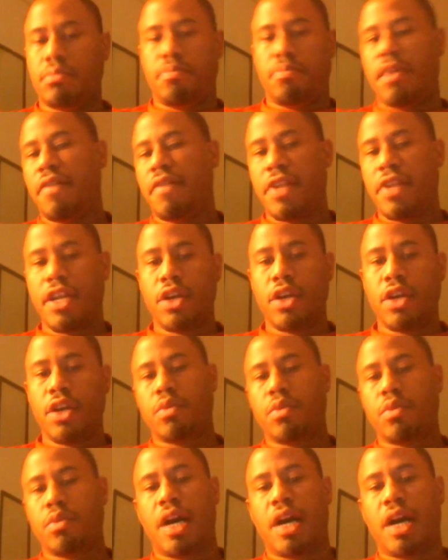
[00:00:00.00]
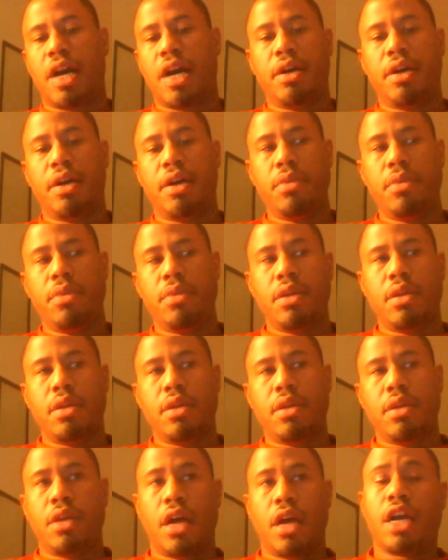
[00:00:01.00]
my videos will pop up.
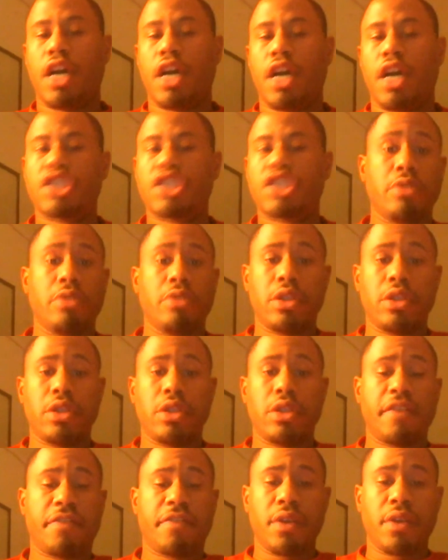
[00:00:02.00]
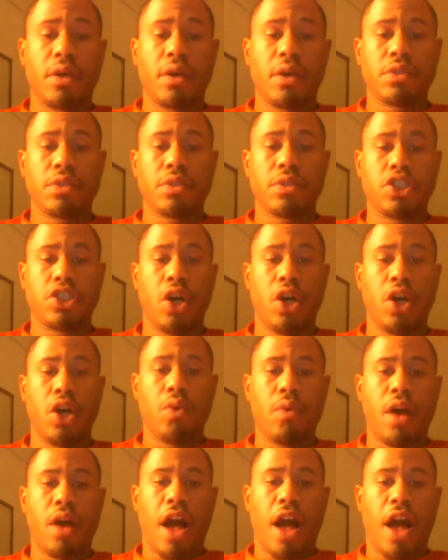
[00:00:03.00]
A customer's looking for those.
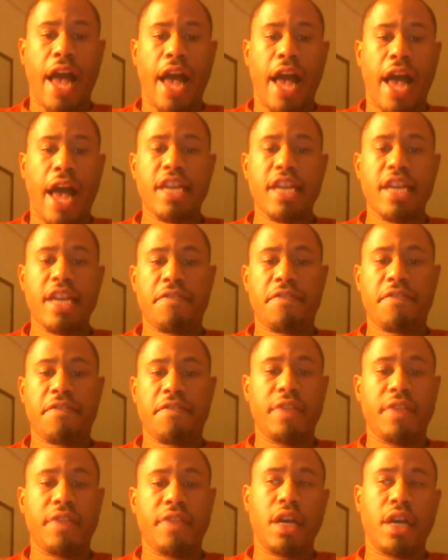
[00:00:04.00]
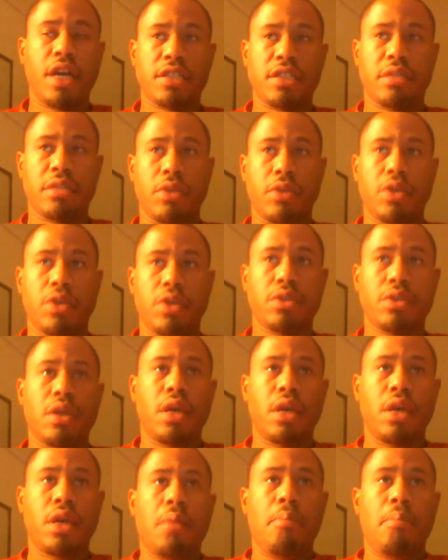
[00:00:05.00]
So I get in front of the customers
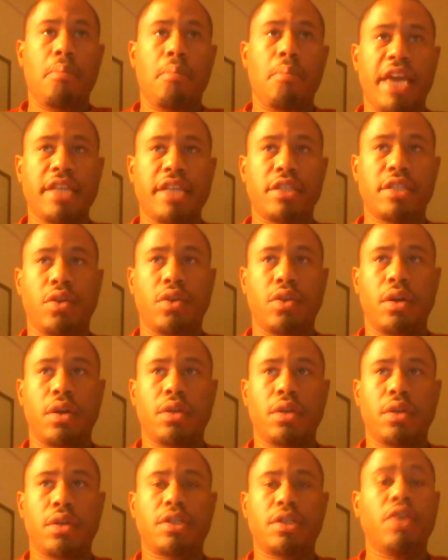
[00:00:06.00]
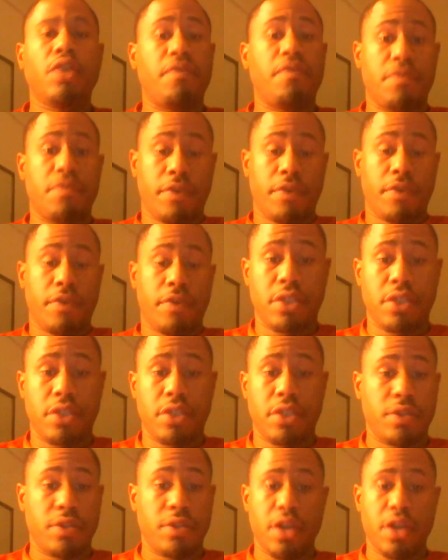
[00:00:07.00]
based on, so for instance,
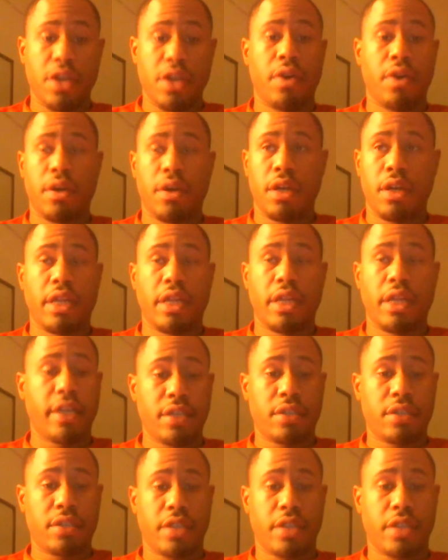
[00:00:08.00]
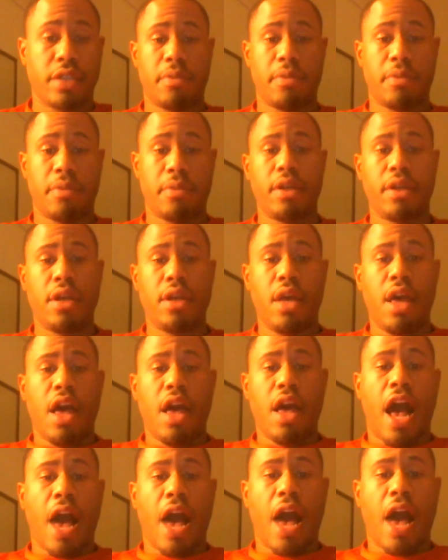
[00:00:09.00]
say you're a landscaper, right? I